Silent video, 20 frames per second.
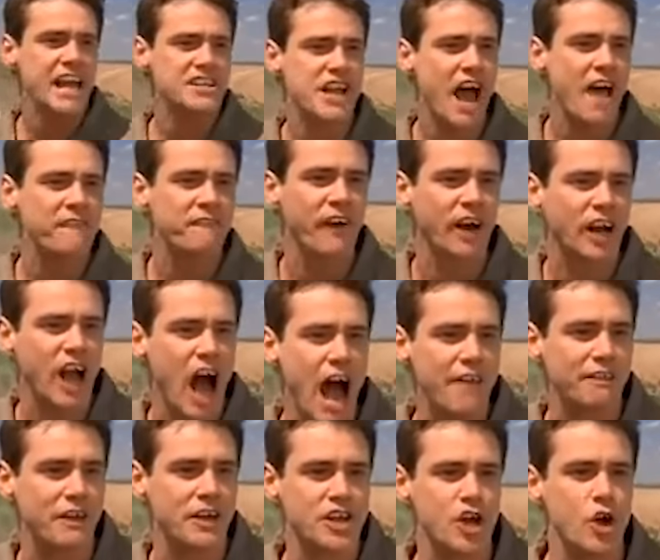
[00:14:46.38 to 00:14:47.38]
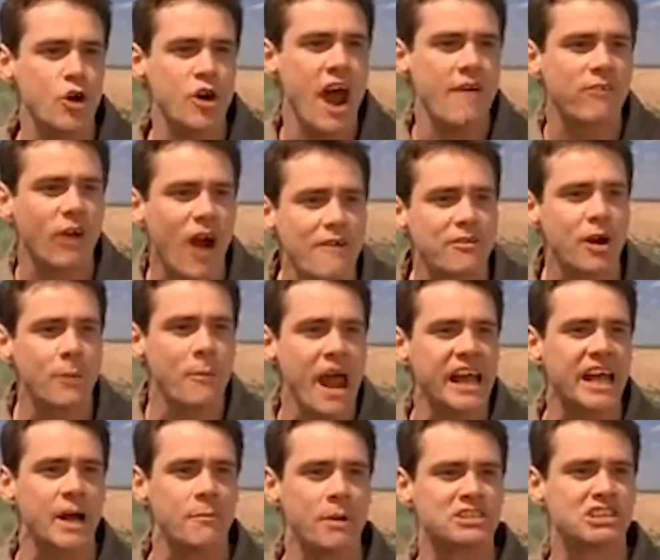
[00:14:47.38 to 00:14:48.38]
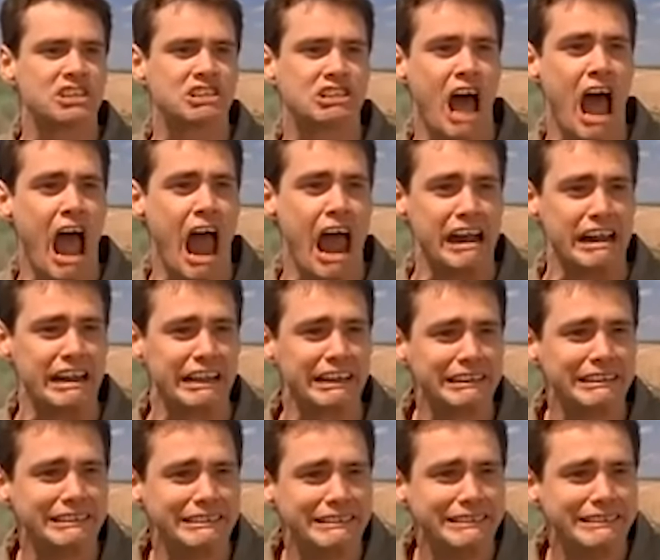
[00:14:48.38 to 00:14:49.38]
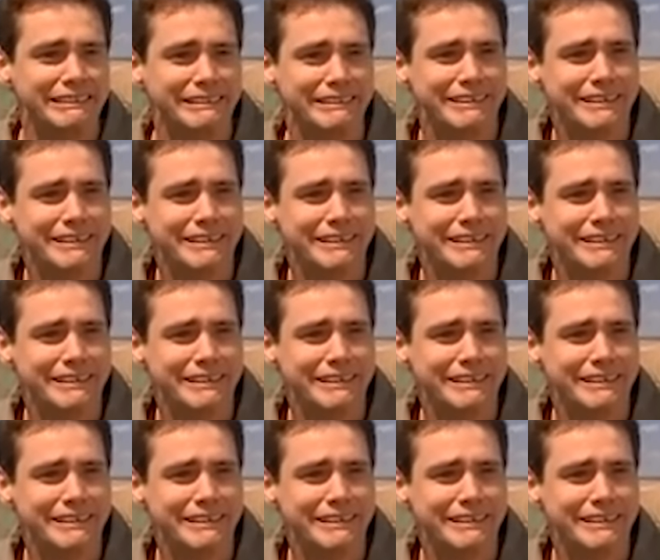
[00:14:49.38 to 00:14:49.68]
guess I forgot that you never ever make a mistake.